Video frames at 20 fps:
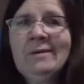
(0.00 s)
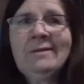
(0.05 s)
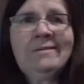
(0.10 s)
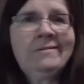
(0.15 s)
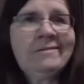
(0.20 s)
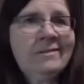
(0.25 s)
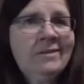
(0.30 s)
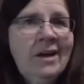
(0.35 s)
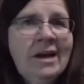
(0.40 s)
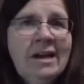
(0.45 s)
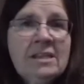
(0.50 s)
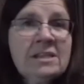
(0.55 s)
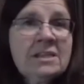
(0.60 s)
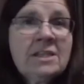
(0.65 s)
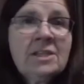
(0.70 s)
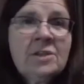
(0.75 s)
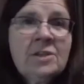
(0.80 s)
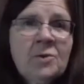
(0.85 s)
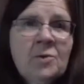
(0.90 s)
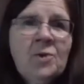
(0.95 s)
or just
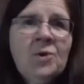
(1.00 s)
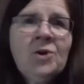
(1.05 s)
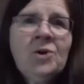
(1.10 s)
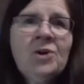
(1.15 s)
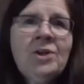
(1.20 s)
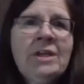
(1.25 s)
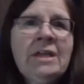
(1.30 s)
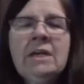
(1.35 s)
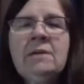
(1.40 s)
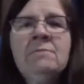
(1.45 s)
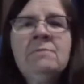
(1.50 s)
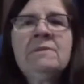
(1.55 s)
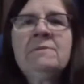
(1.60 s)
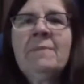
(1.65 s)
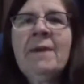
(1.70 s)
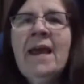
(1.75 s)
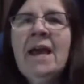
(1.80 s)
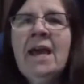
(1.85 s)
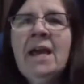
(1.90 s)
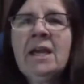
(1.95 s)
lost in the war, and he
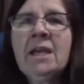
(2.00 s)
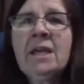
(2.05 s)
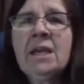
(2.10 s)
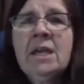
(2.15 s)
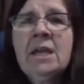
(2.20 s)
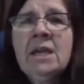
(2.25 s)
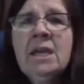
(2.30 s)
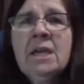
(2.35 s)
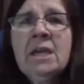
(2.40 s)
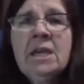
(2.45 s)
comes back.